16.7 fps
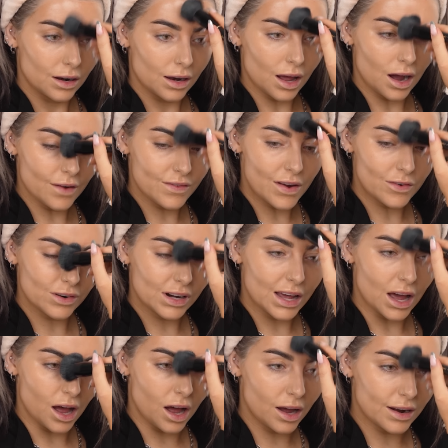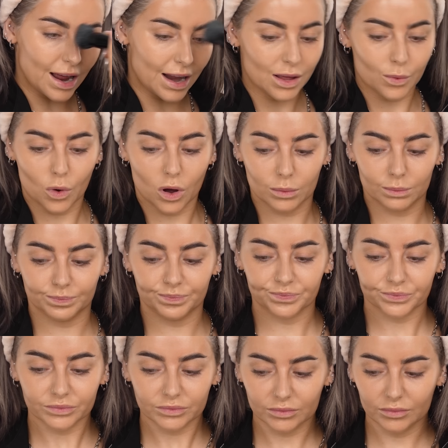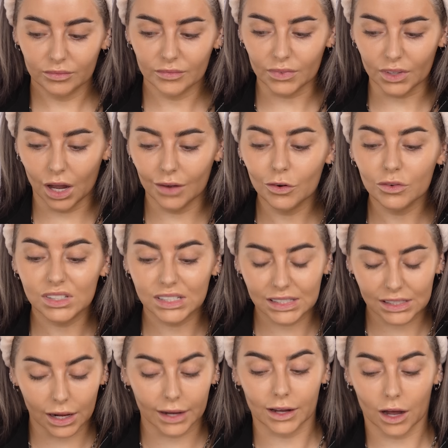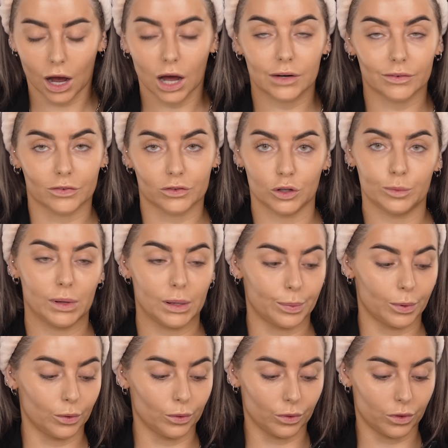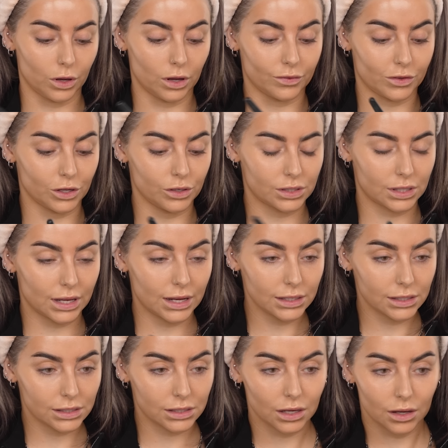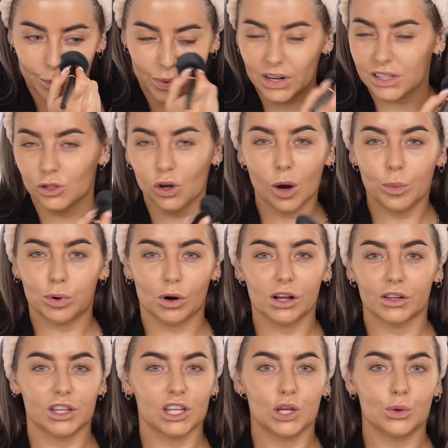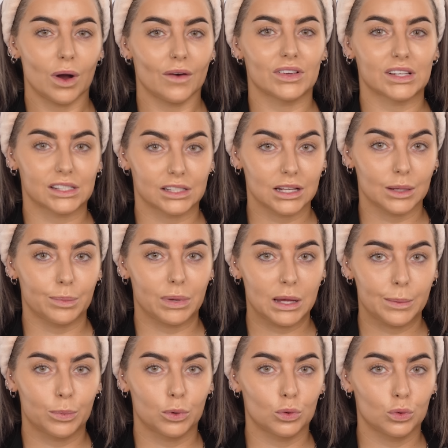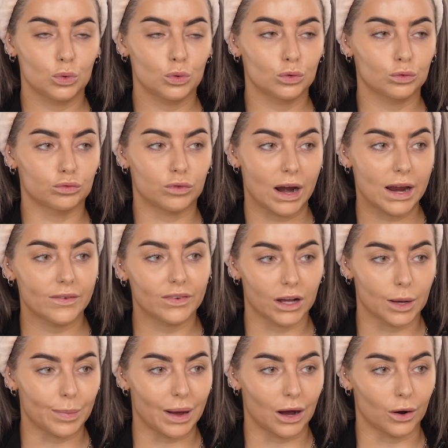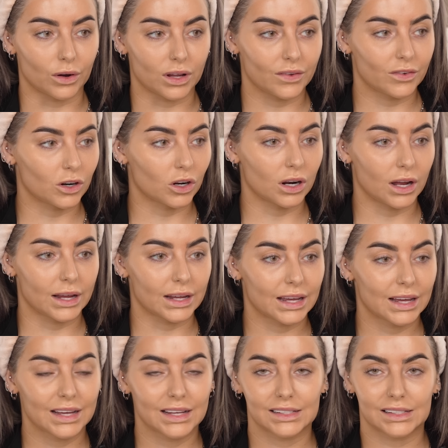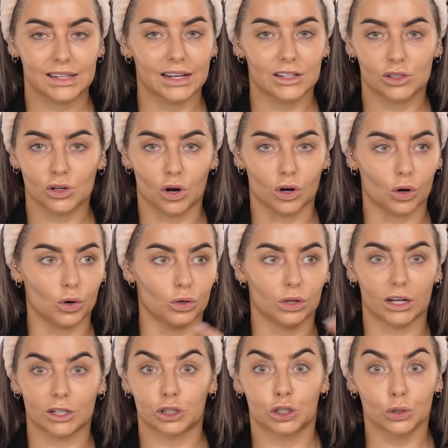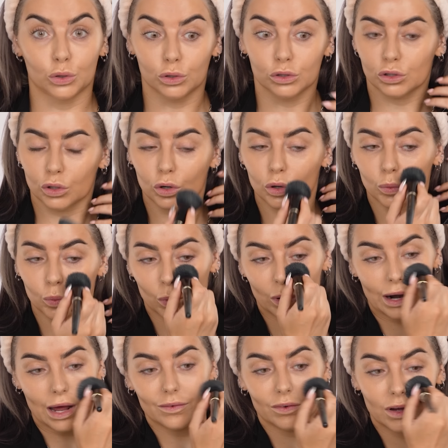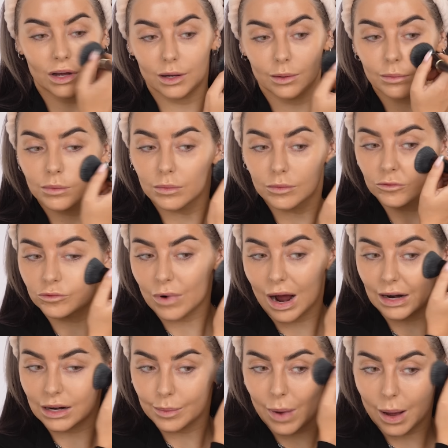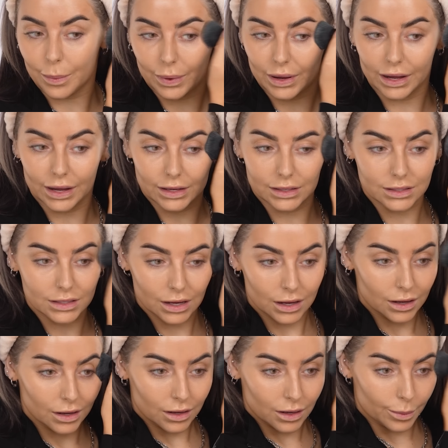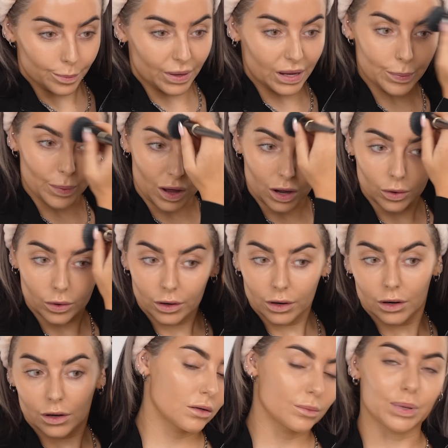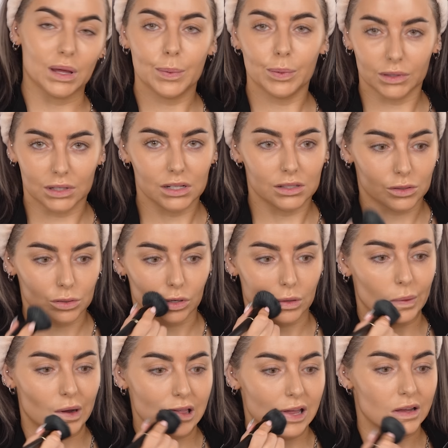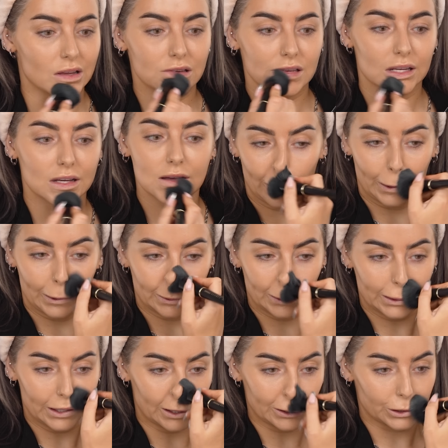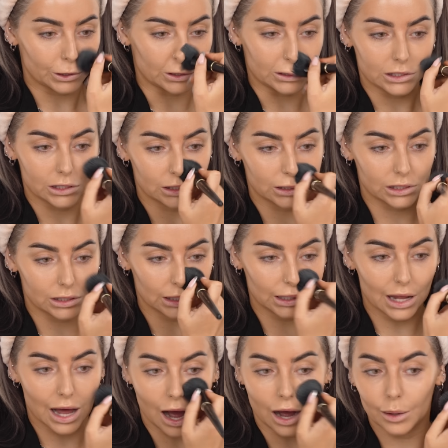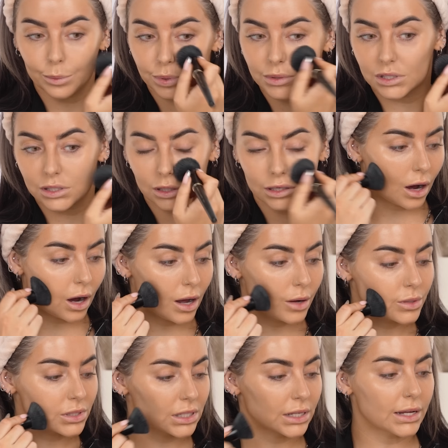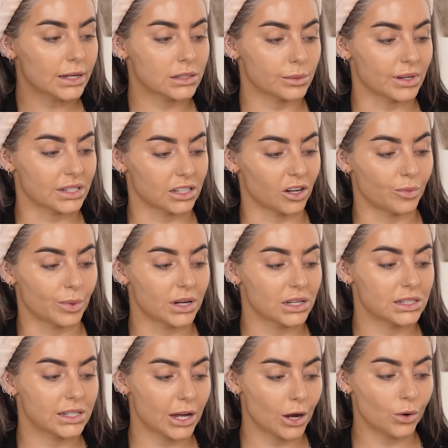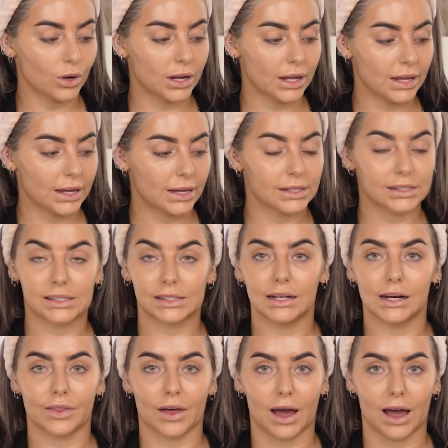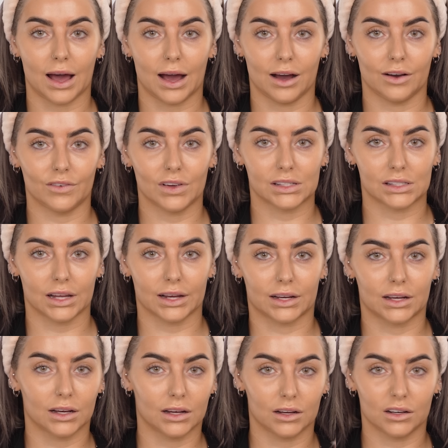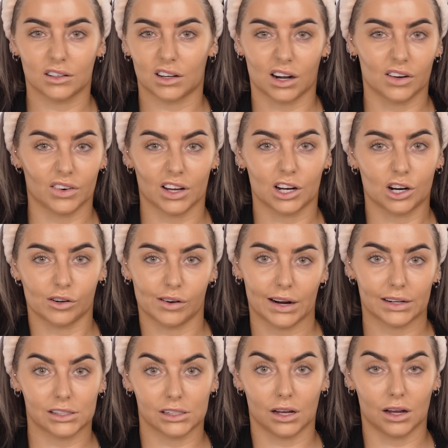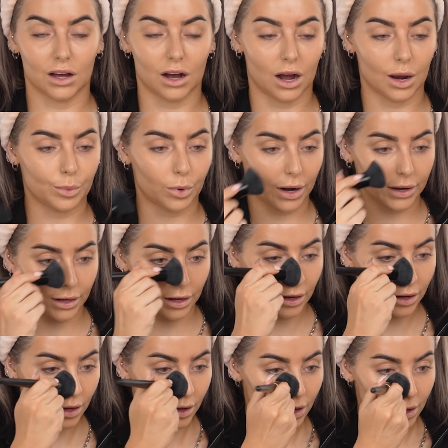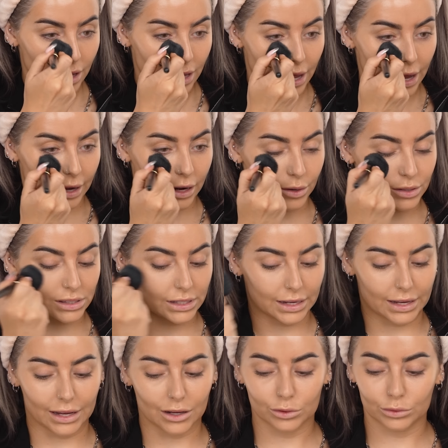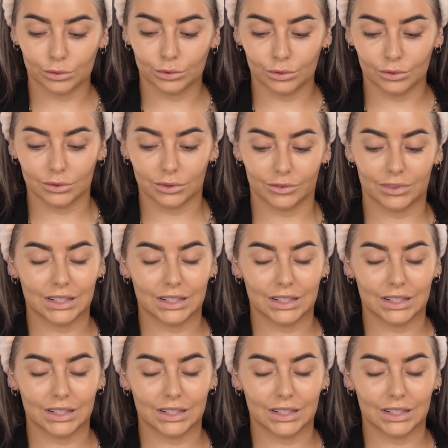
Like I've never really heard anyone I've obviously like heard of a few people that have used this, but it's not a product that you ever see people raving about, even on like TikTok or like Shorts or whatever random app it is. Bebo, people need to talk about this because this actually slaps. I was thinking to myself because the only concealer that I have is like a kind of like corrector eye brightener, and I was thinking, oh, I